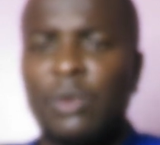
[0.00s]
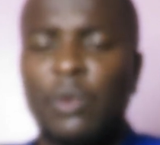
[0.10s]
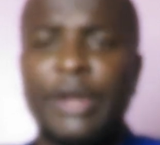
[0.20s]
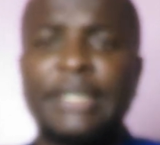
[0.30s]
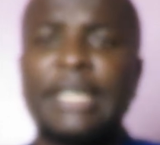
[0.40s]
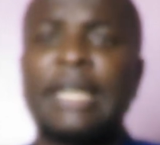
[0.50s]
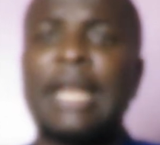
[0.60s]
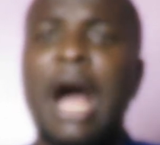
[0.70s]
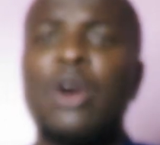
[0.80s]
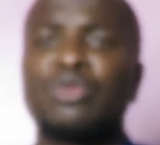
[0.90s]
will be
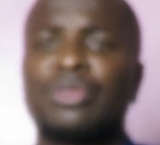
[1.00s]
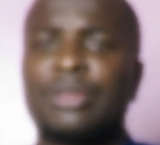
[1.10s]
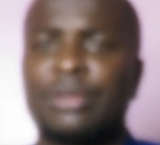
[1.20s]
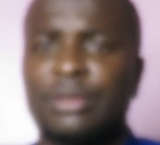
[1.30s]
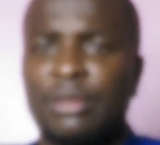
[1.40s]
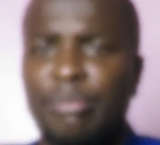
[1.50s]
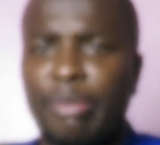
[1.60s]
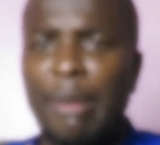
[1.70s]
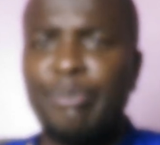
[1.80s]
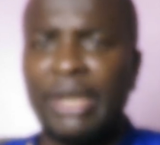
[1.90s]
announced
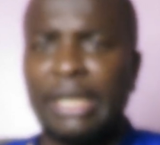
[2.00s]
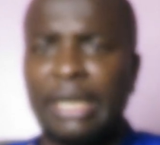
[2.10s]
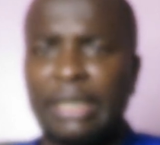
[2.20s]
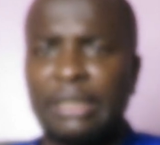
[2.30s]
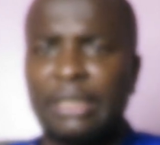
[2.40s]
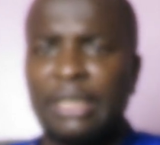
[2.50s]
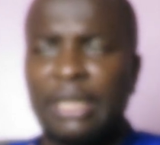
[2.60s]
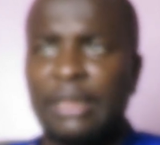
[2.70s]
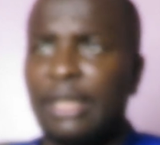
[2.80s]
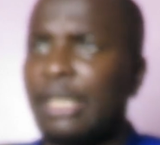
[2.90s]
publicly
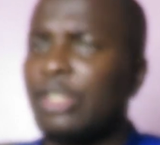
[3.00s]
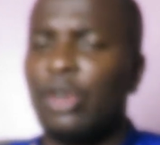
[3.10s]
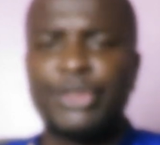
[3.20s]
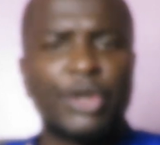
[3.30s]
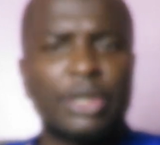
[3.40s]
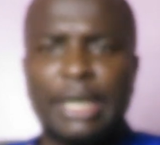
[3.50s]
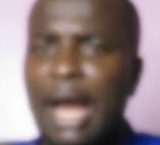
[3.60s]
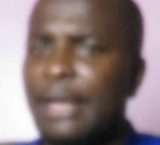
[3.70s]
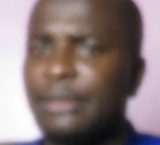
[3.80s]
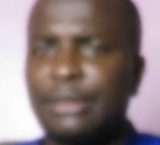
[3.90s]
that they don't know
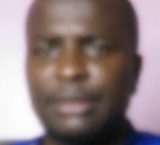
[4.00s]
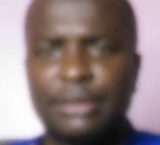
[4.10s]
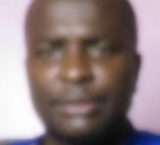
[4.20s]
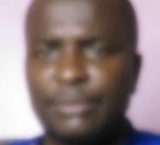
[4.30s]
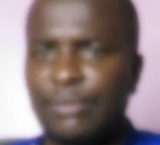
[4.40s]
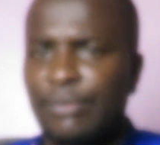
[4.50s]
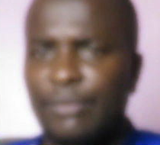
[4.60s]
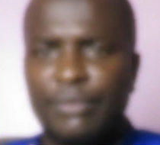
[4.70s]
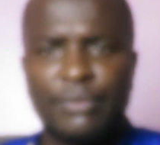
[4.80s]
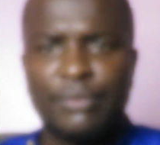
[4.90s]
Christ.
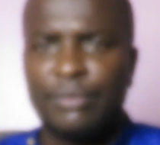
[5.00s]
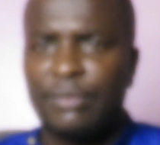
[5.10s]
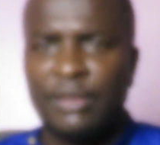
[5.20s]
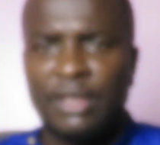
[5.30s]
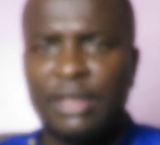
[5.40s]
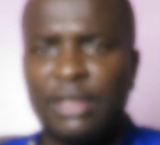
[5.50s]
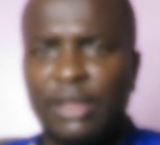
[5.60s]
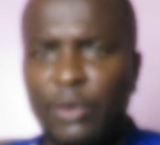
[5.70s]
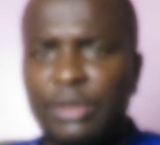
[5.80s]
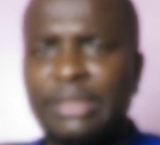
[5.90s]

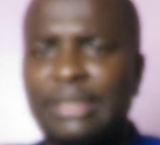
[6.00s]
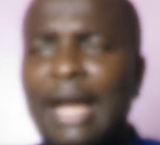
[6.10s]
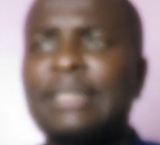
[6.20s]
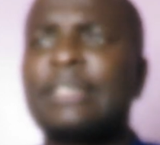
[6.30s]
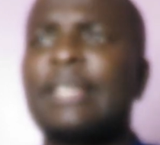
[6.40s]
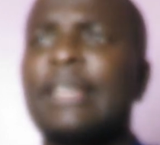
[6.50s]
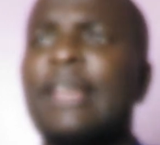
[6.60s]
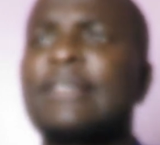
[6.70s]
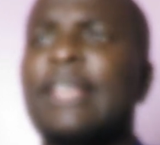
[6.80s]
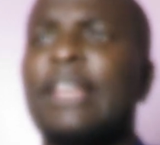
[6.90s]
They will start
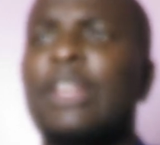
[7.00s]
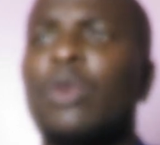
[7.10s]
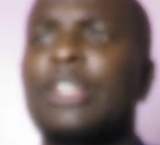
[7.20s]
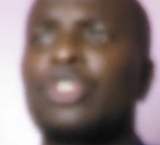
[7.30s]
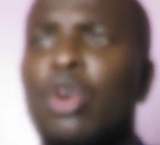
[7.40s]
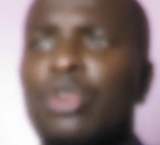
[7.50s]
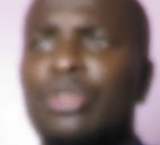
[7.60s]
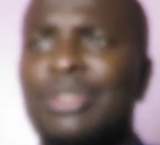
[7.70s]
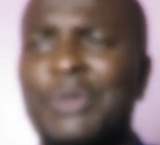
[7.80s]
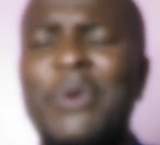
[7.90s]
singing secular
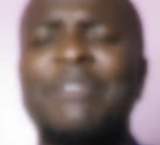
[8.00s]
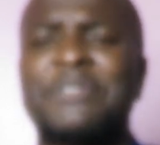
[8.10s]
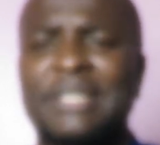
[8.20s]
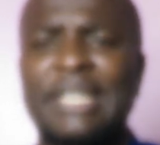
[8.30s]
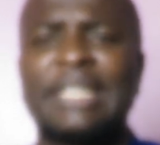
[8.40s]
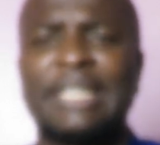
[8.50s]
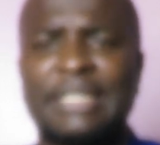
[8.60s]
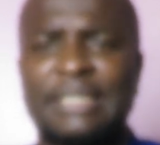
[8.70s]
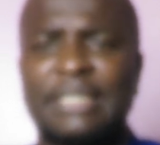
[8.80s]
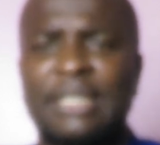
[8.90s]
songs. You have seen
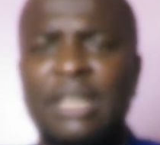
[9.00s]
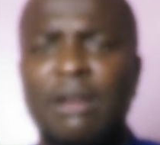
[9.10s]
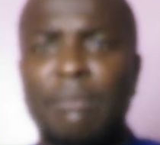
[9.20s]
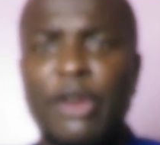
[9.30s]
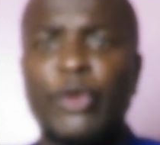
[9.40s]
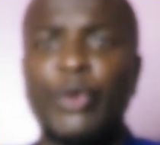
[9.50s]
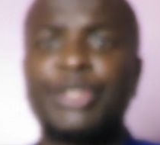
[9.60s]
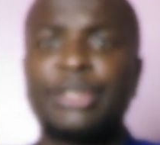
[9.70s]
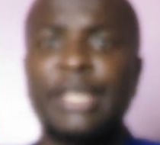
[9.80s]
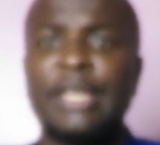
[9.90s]
it, but you
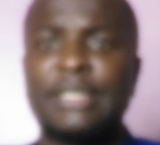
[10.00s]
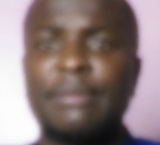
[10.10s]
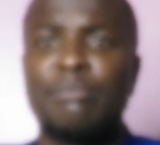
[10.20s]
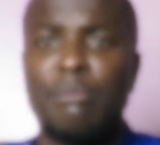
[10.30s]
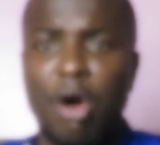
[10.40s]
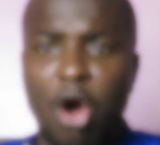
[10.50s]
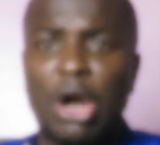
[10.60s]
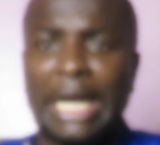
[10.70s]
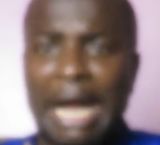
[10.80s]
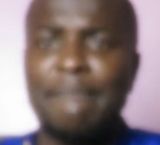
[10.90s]
will see it
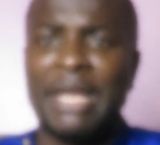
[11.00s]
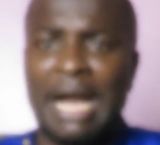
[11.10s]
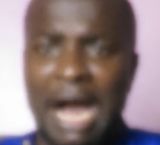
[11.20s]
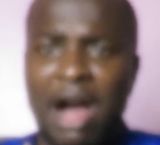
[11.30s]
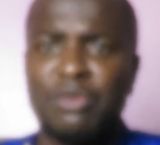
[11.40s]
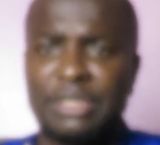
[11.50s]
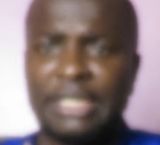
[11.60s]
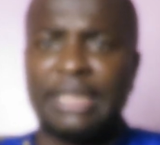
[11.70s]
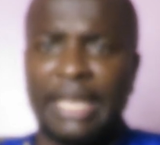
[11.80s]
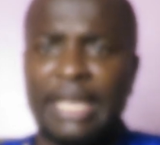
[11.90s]
more coming out
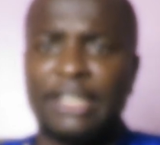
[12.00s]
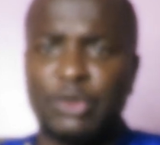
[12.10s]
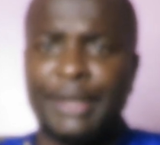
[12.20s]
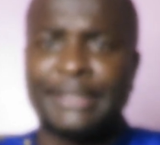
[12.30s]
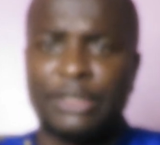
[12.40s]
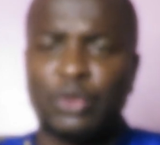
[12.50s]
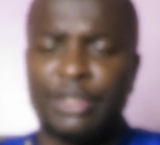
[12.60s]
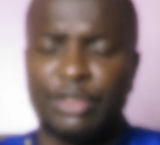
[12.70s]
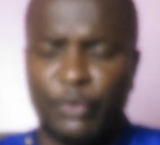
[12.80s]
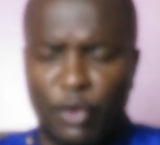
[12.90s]
in the year
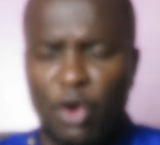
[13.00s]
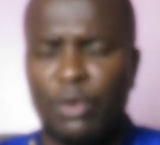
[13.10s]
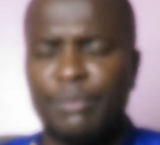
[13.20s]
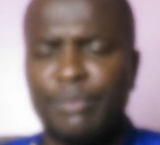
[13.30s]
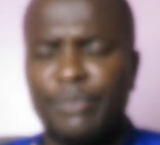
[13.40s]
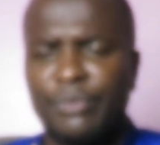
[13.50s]
2024.